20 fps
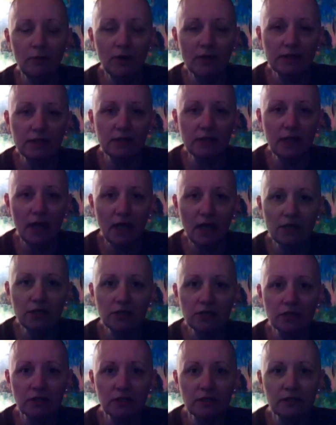
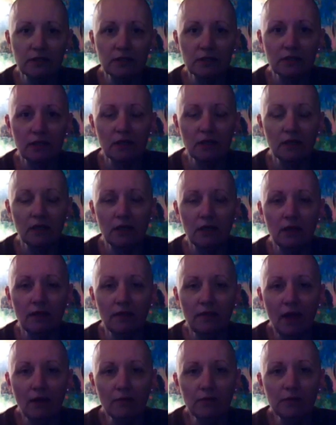presentations,
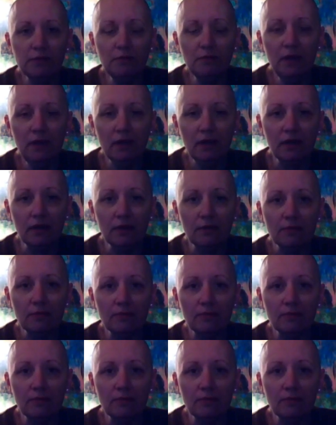that was me.